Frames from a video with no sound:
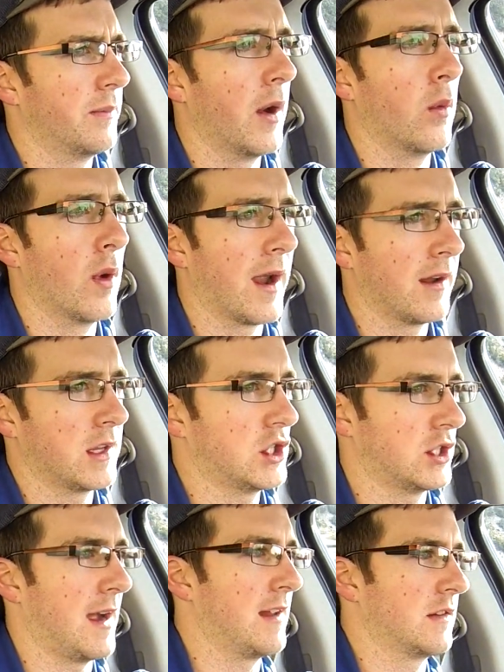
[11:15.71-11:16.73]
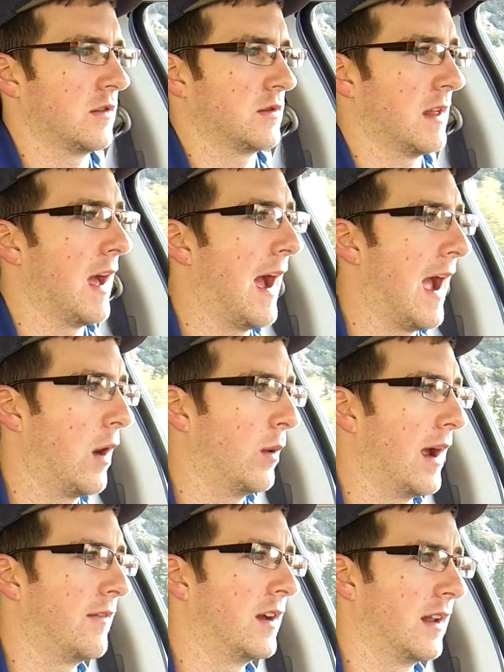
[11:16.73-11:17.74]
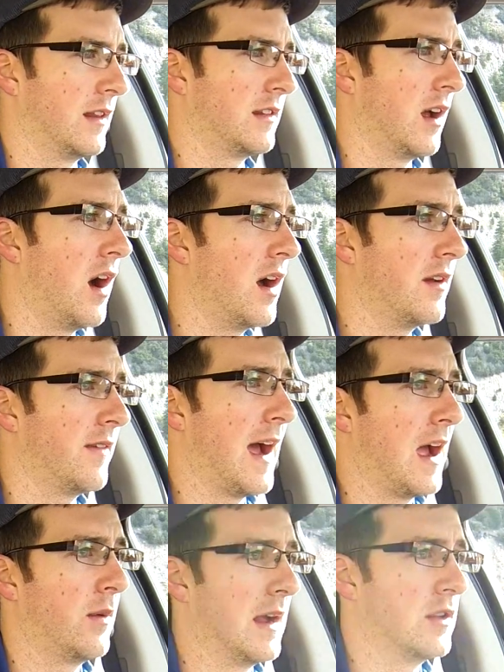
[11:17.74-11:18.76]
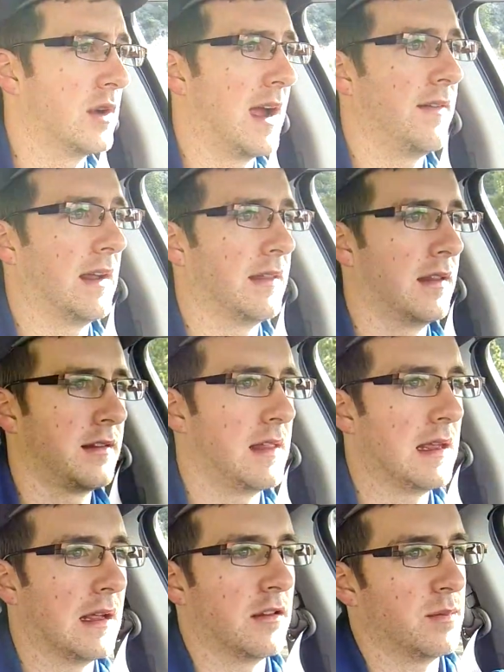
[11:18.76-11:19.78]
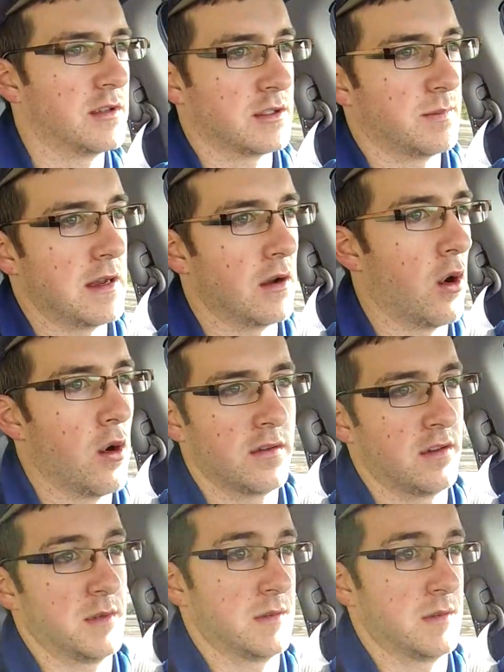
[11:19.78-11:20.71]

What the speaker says: But where it shines is the highway. I've done a ton of highway driving, and this thing has just been awesome.